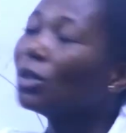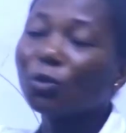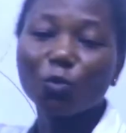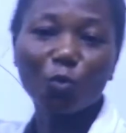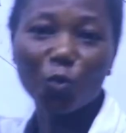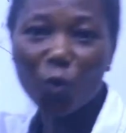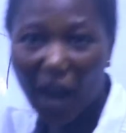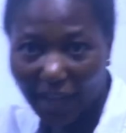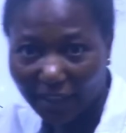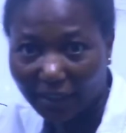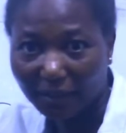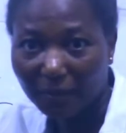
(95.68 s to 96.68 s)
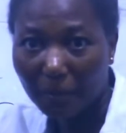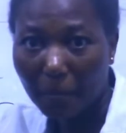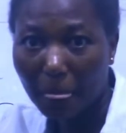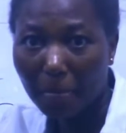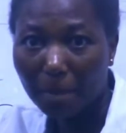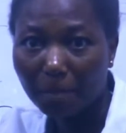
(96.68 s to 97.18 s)
1.
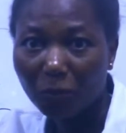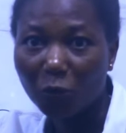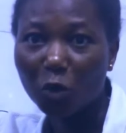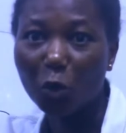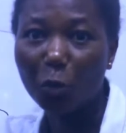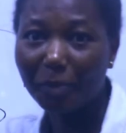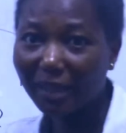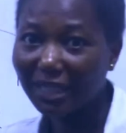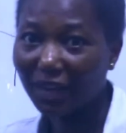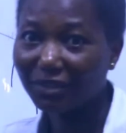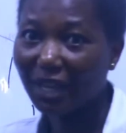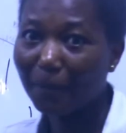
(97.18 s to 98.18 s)
You repeat after